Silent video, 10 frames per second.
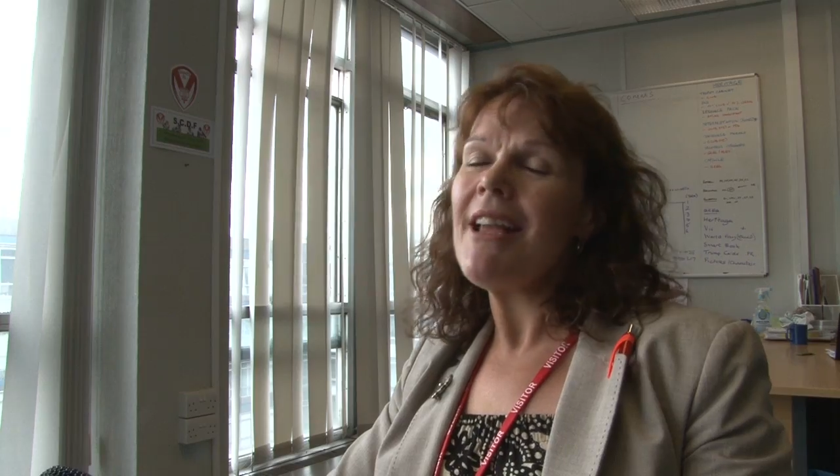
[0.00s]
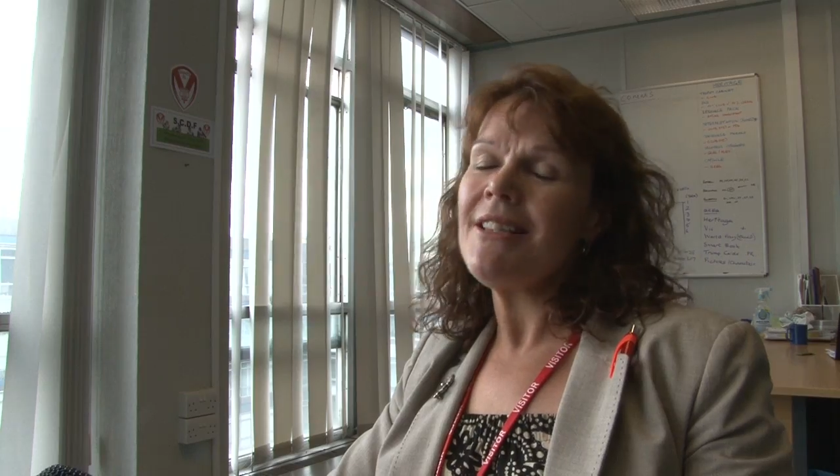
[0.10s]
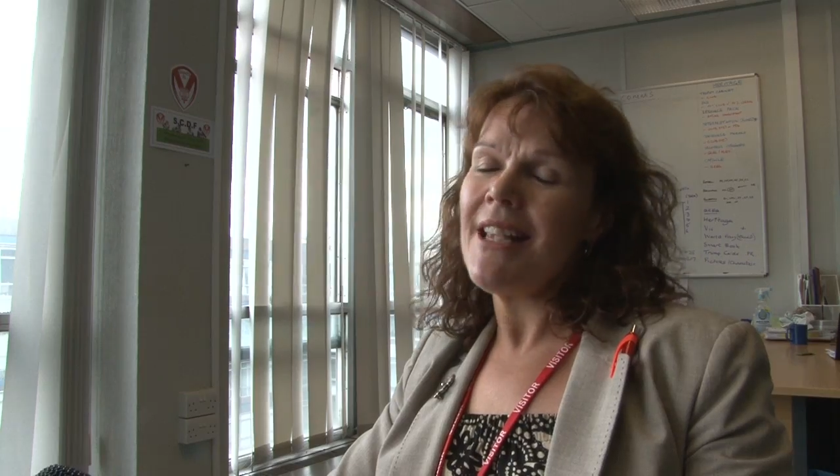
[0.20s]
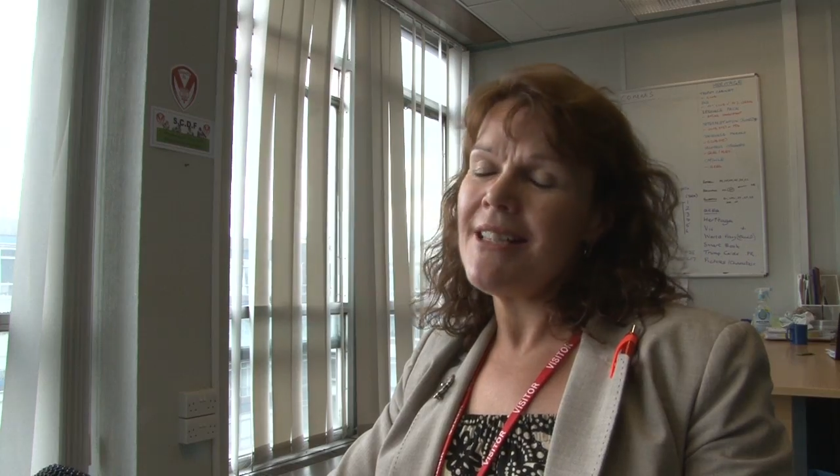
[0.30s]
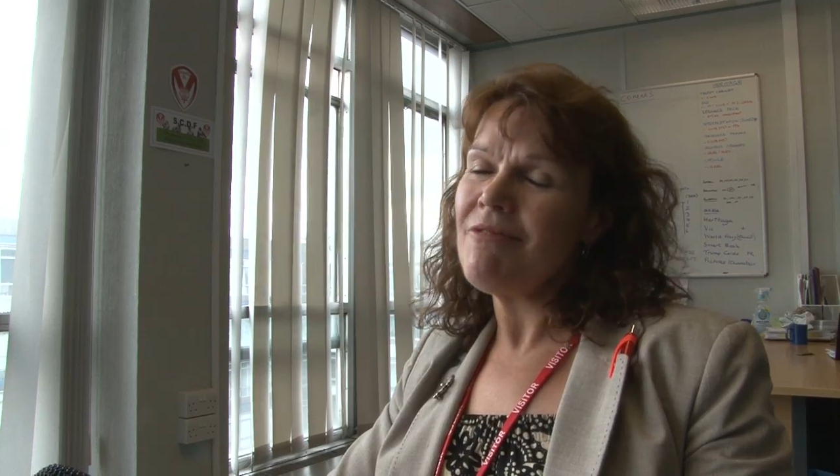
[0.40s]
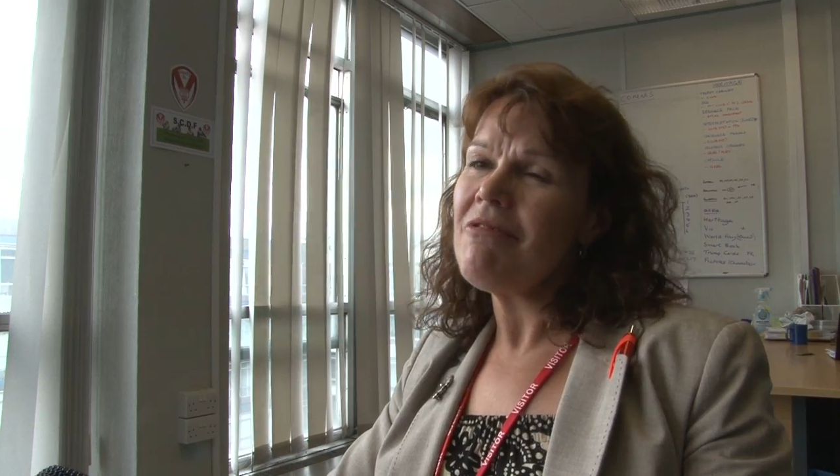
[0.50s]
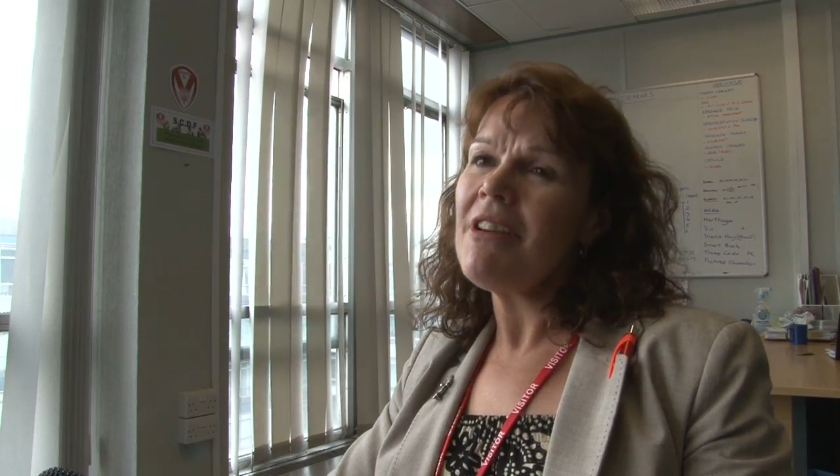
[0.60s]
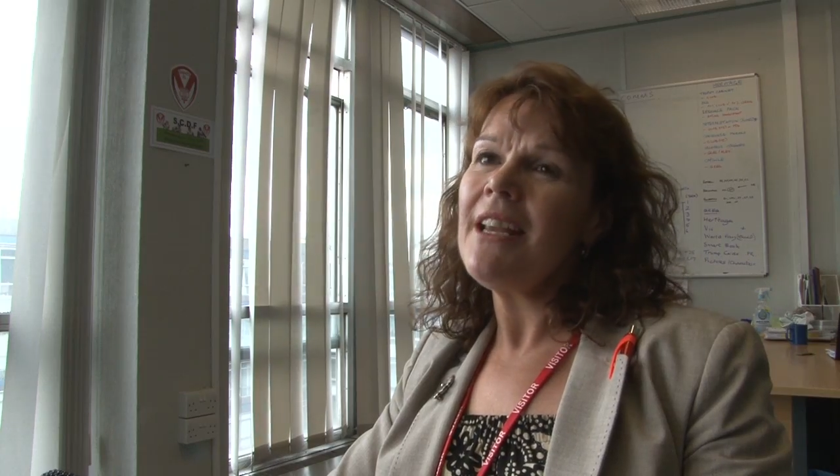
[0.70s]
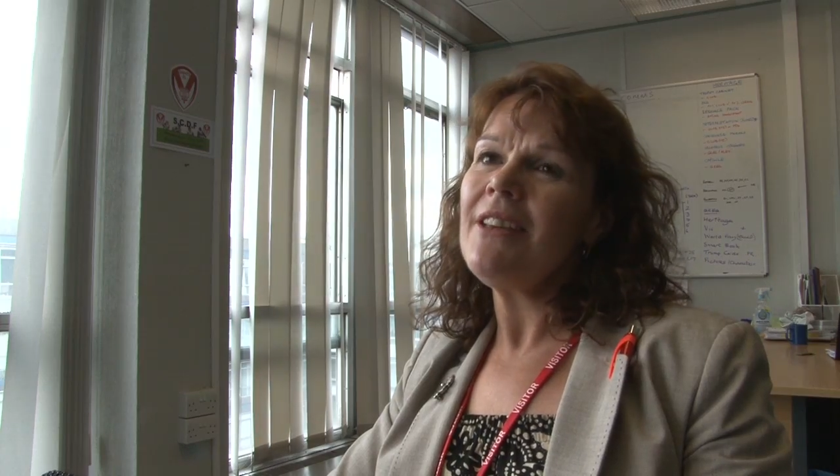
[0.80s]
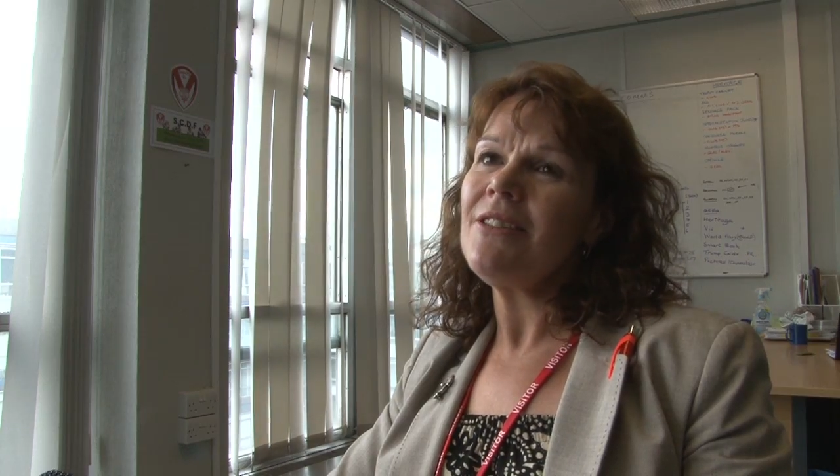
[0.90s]
It's
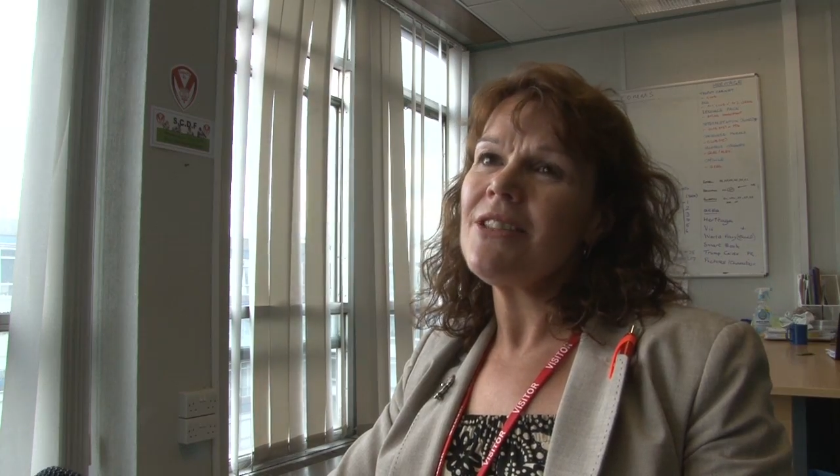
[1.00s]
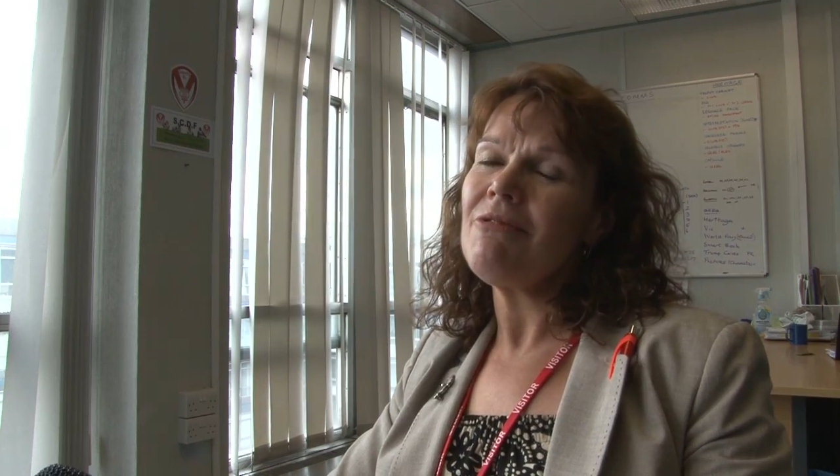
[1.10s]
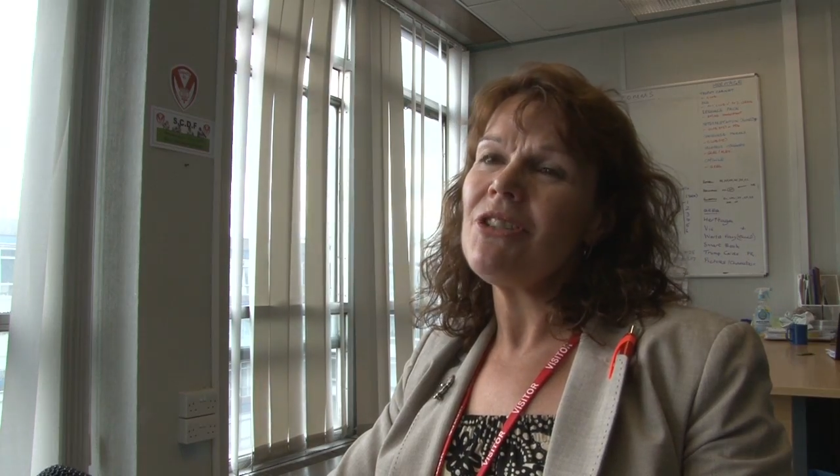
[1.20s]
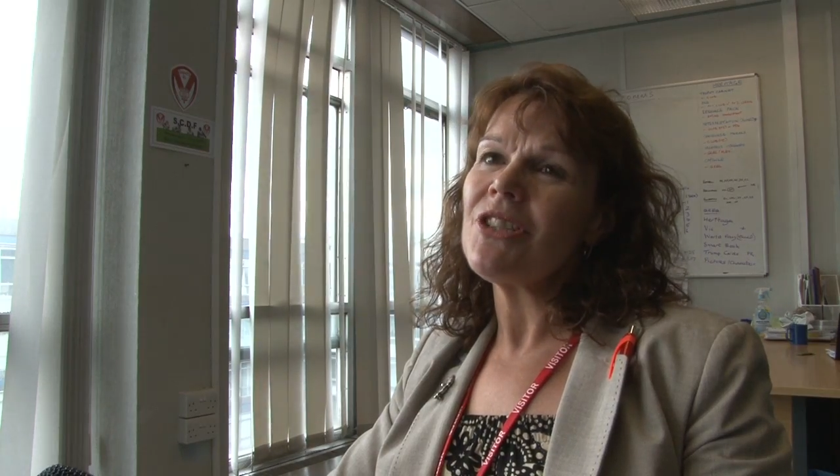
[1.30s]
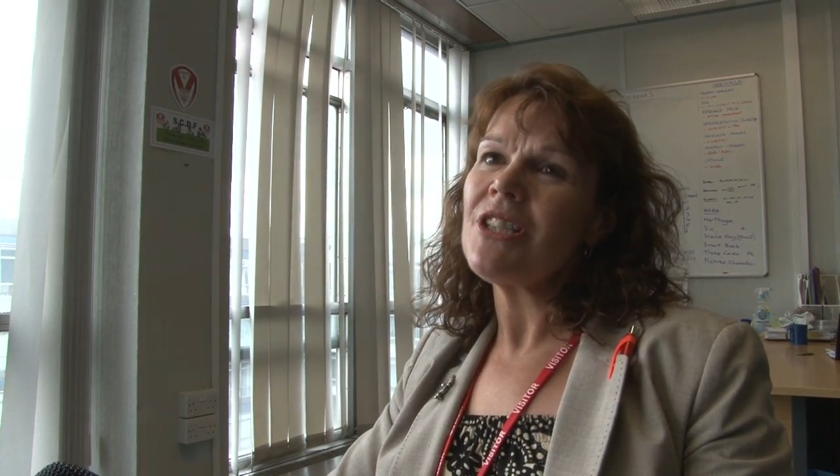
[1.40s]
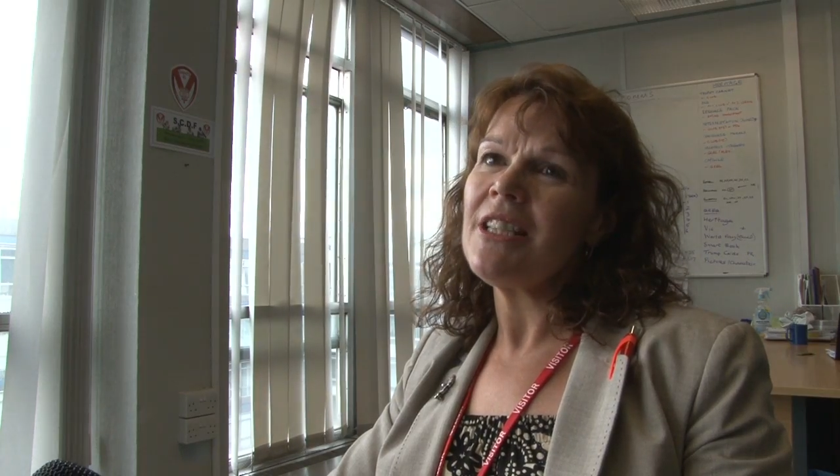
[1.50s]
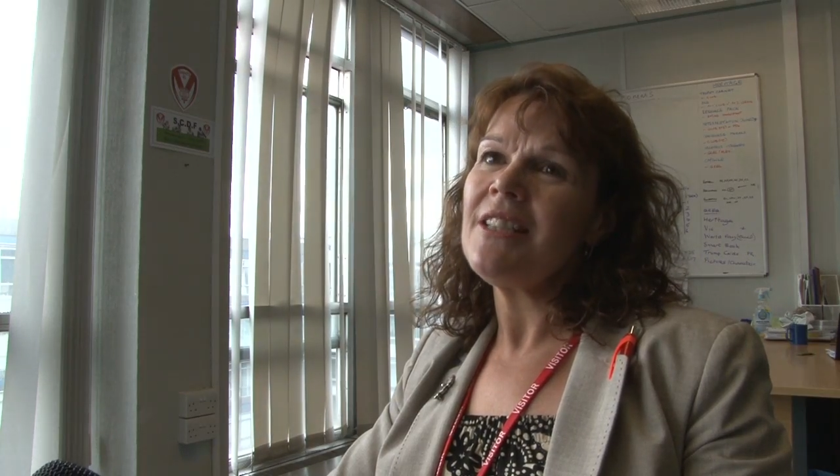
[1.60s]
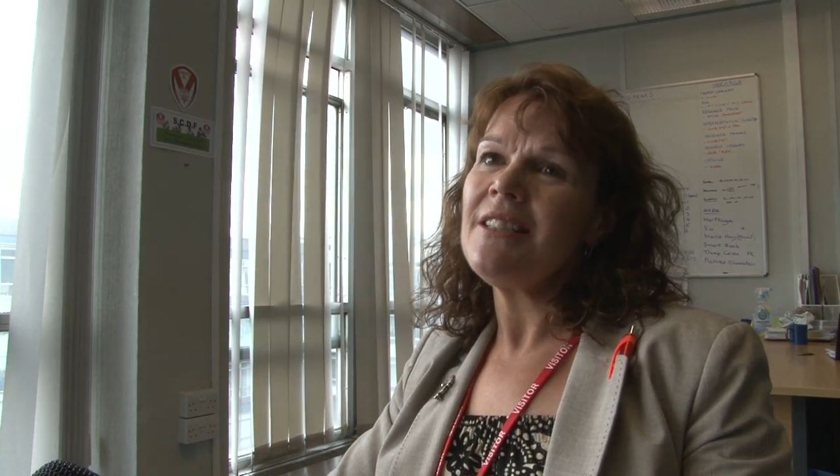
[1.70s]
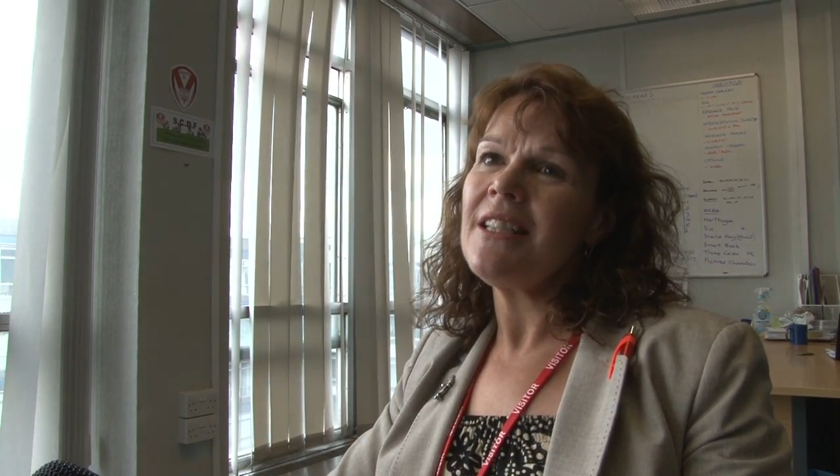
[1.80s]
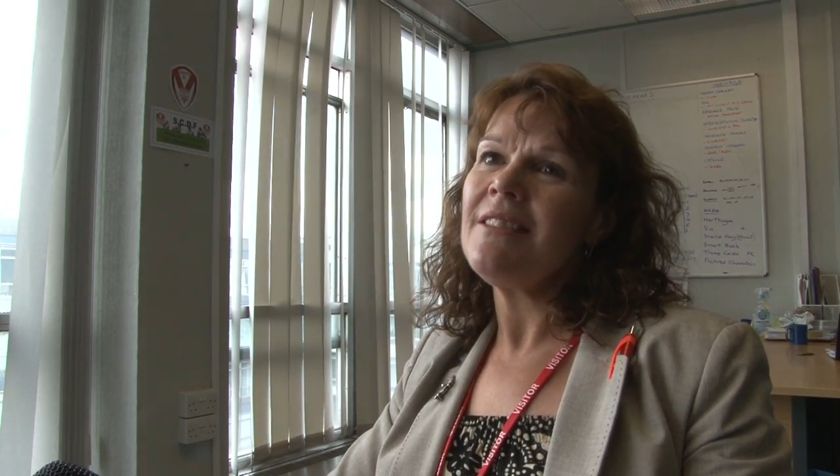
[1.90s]
really good to watch the